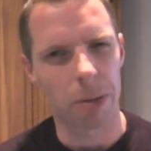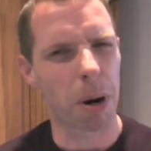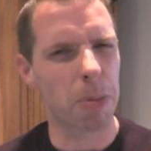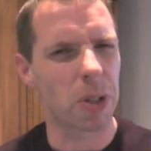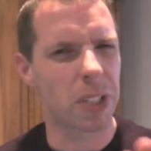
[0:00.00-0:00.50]
And
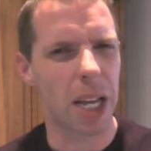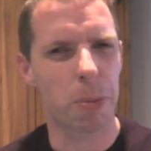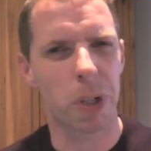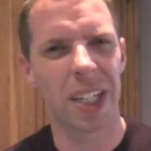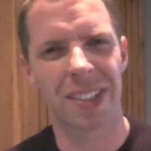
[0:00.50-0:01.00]
remember,
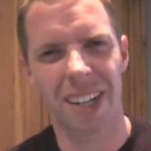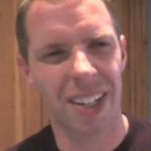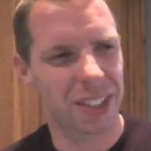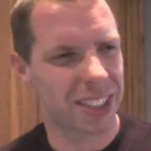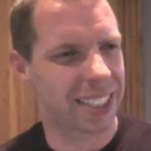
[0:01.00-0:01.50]
tapering is
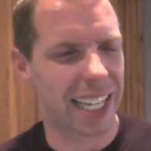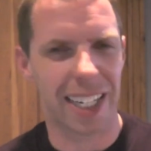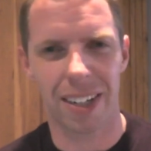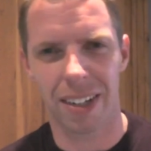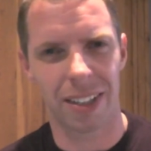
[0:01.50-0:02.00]
not just
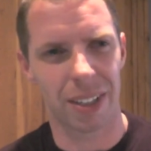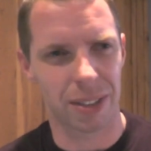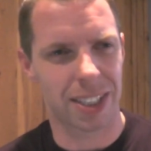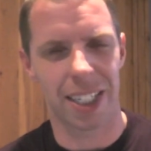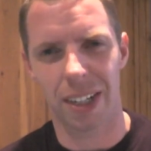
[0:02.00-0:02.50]
getting on,
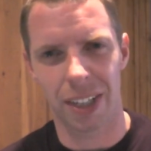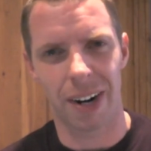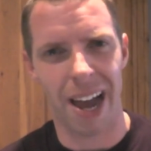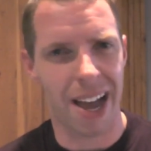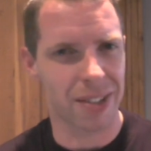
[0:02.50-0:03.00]
sitting on your
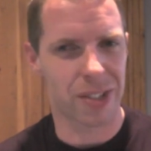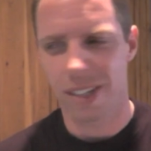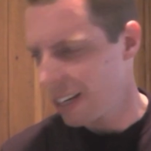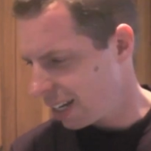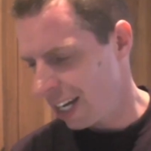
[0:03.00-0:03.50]

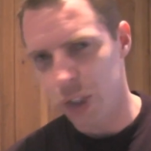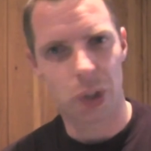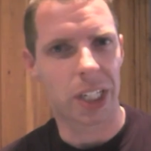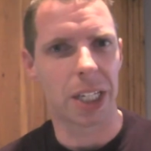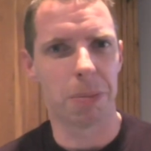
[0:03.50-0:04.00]
ass and
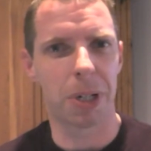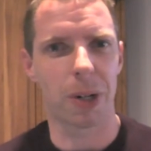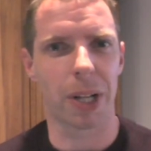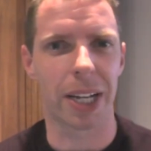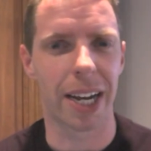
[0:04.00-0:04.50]
drinking
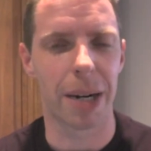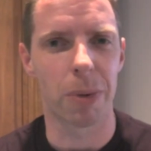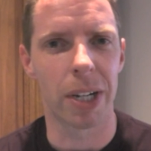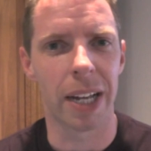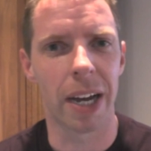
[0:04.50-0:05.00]
beer like I am
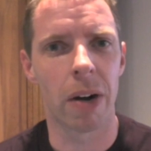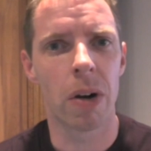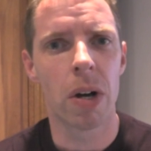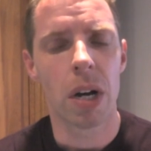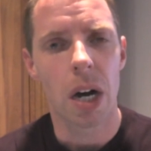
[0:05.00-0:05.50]
right now.